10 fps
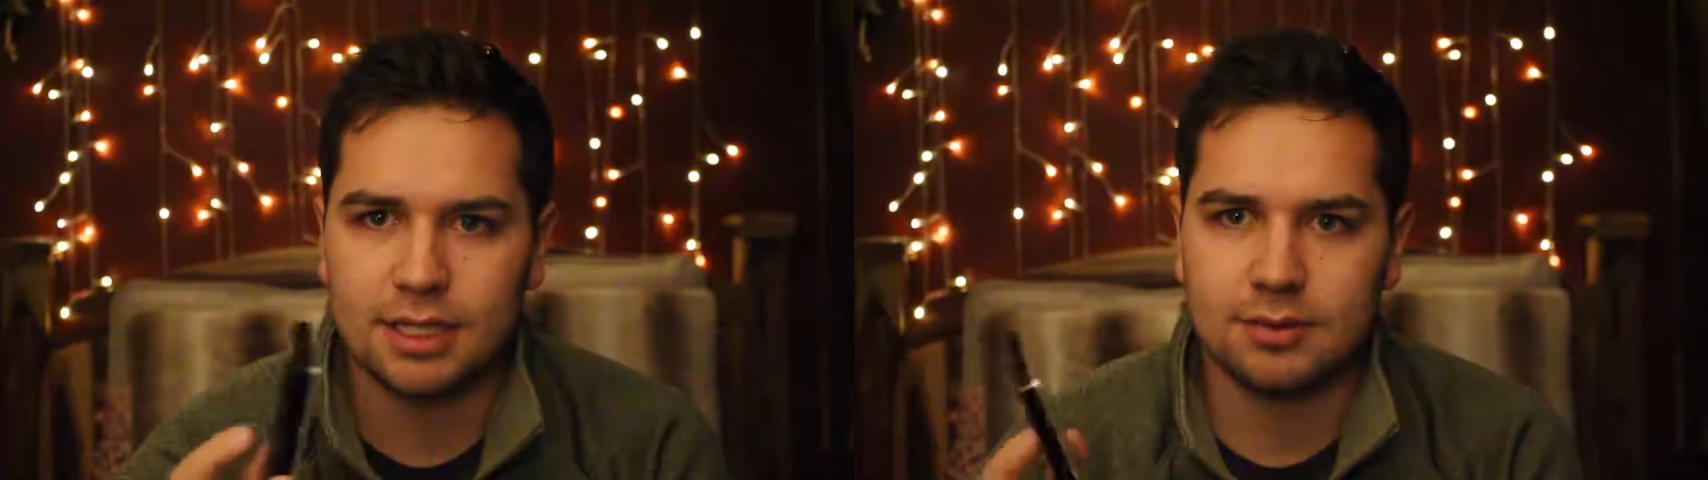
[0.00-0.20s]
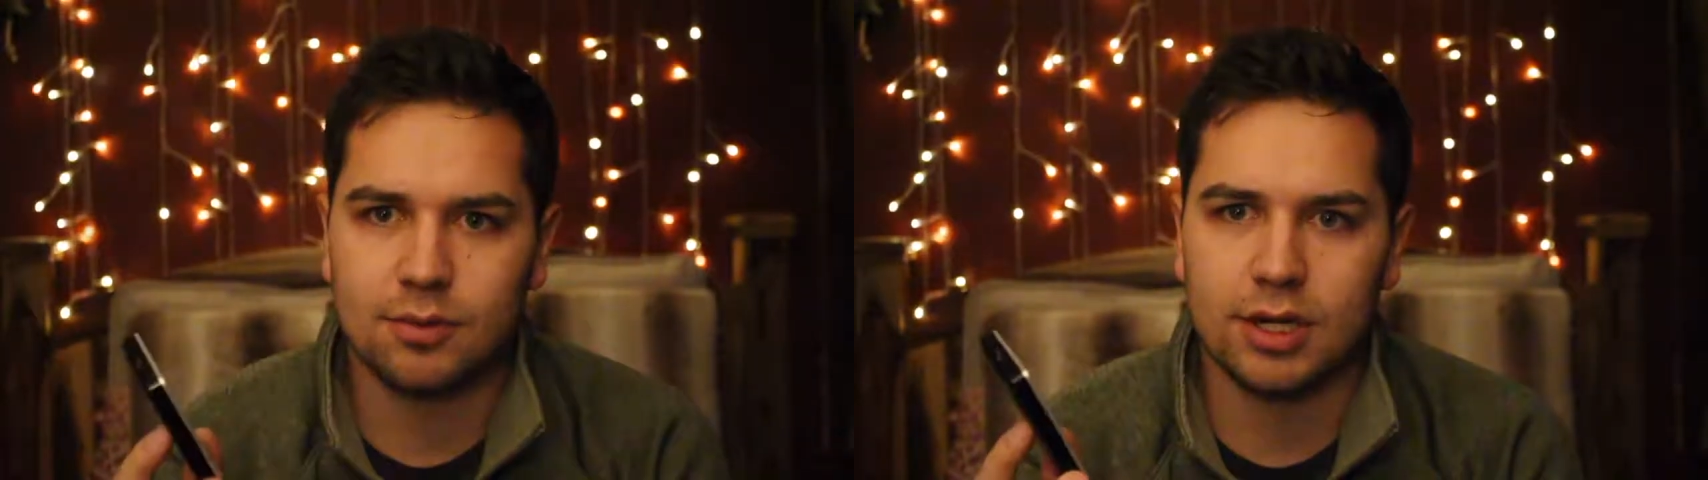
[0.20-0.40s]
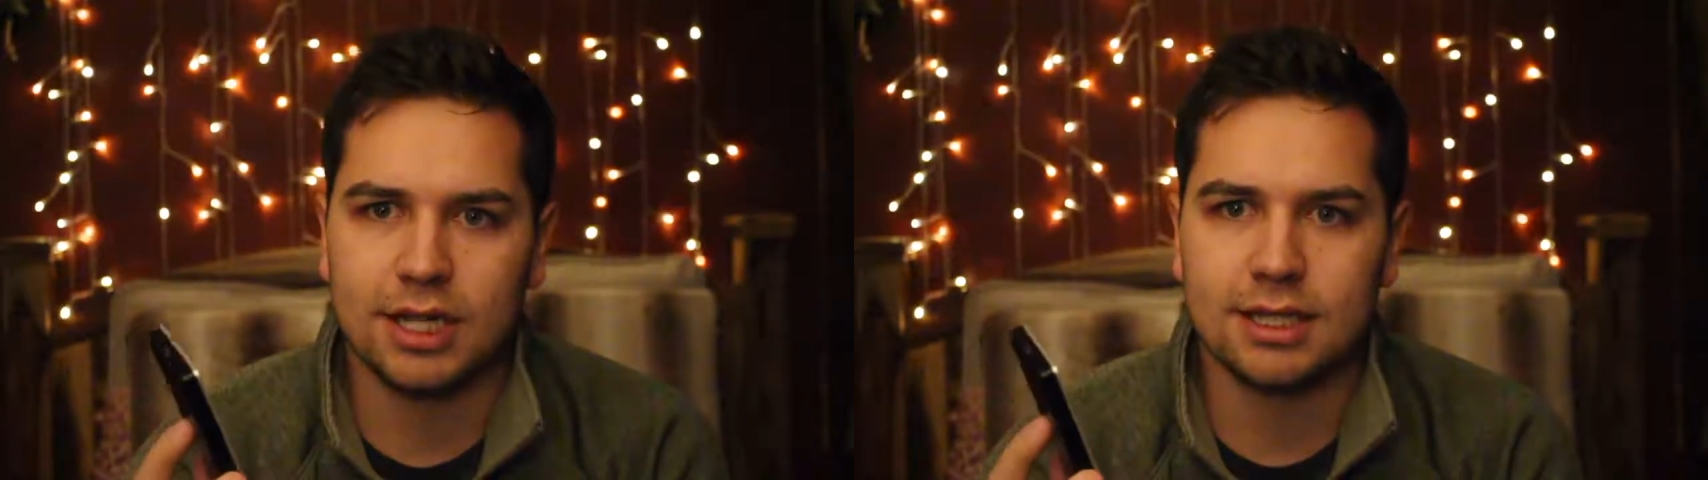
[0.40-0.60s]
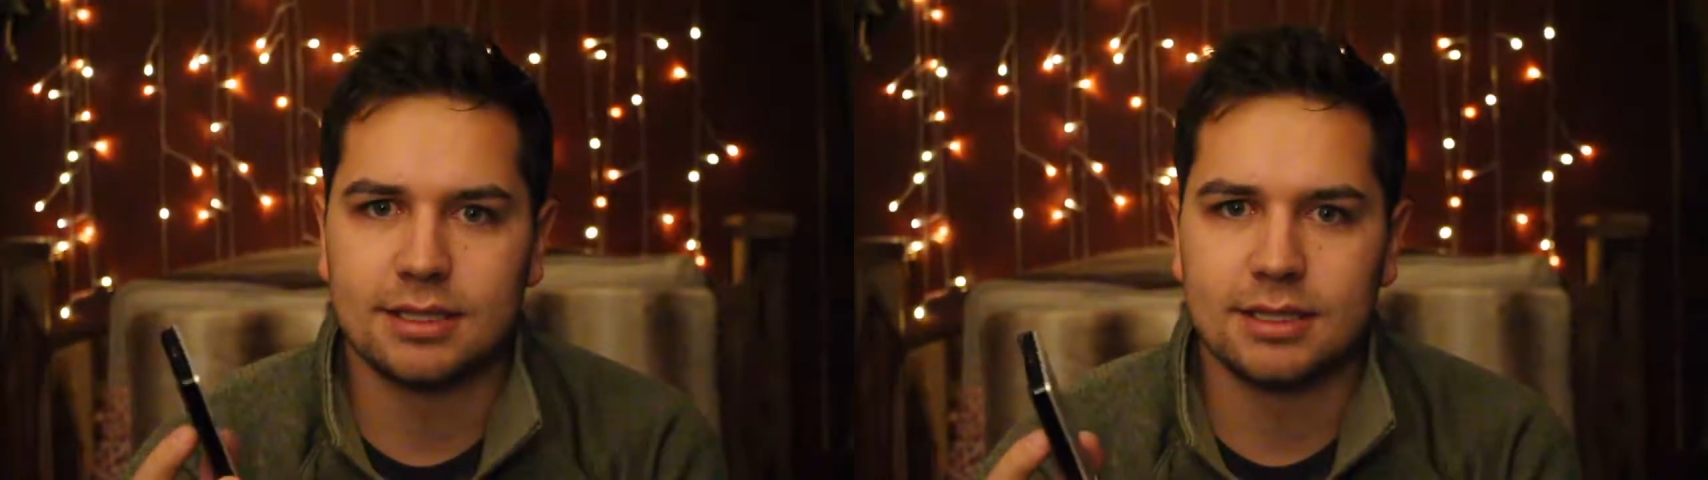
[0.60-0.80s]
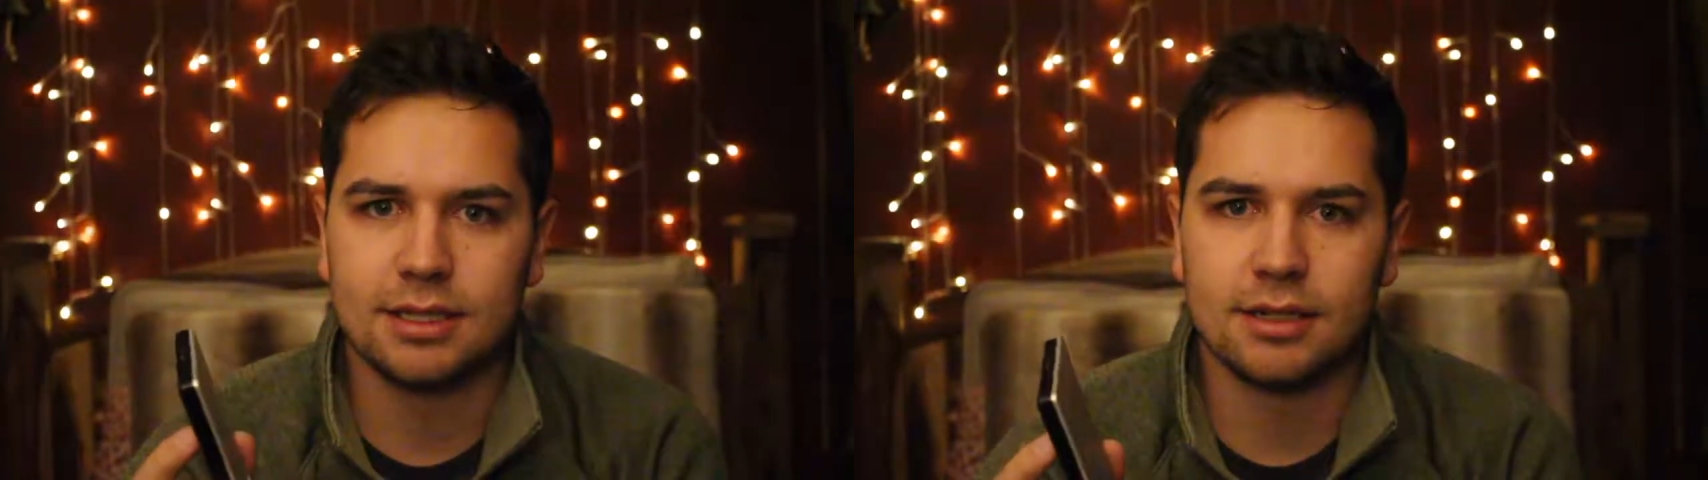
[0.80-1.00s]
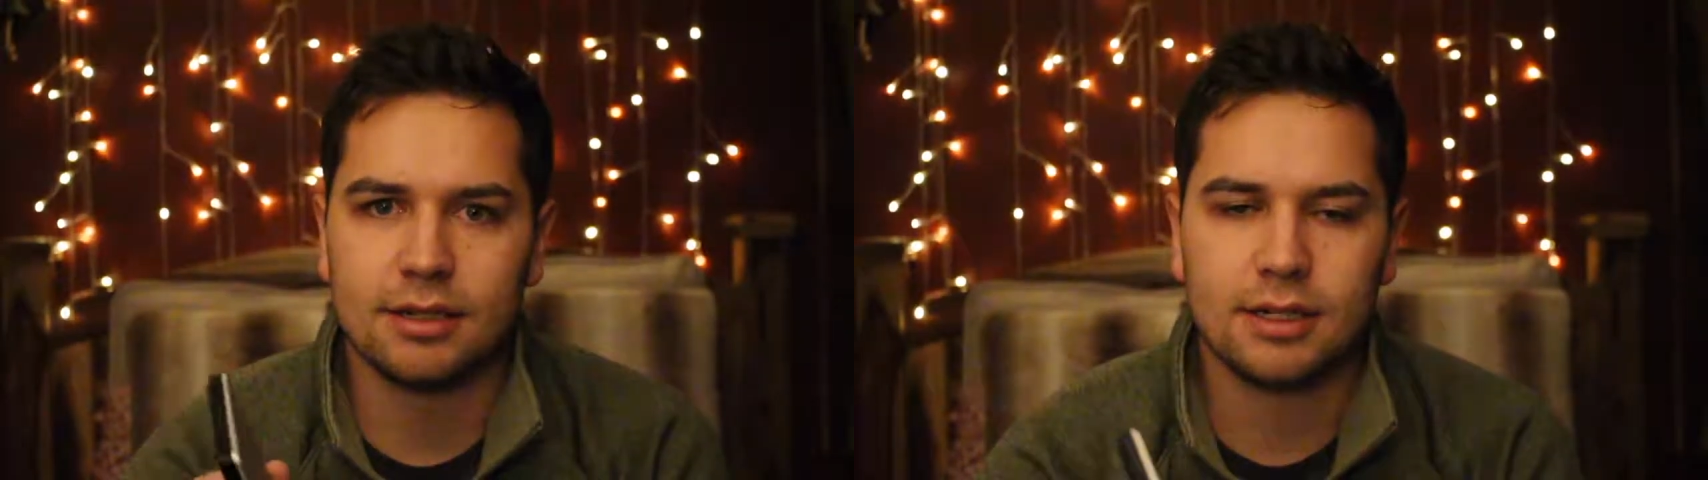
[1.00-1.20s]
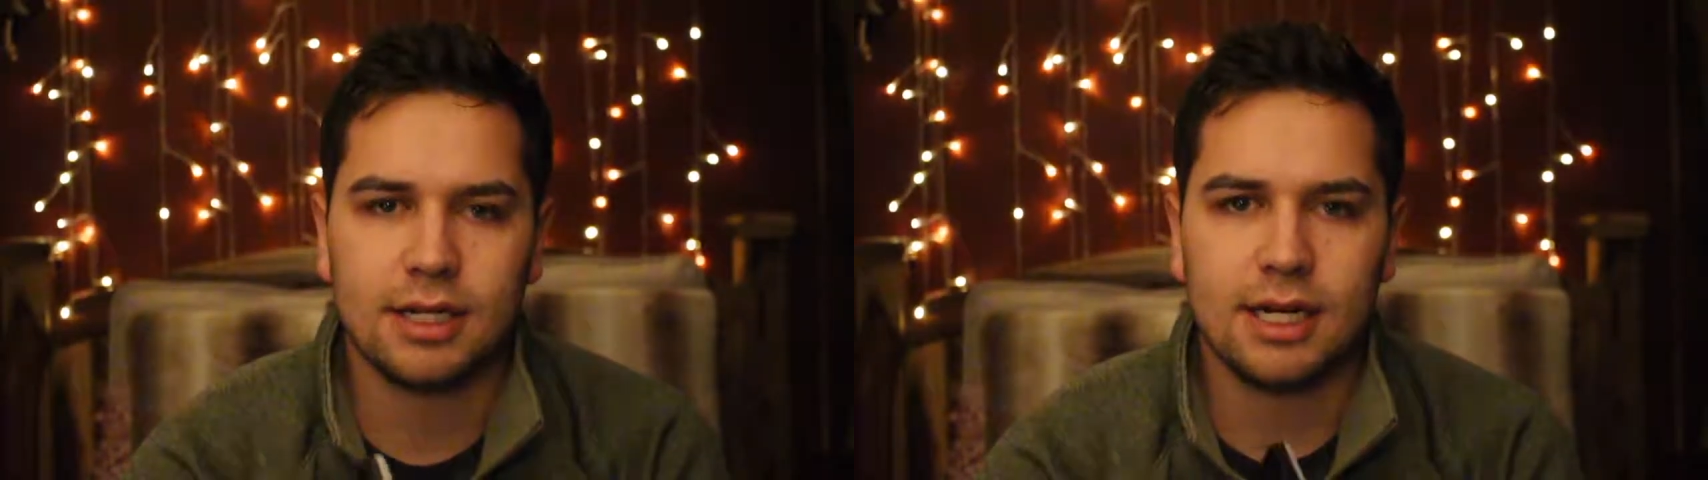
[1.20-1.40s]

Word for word: this point this year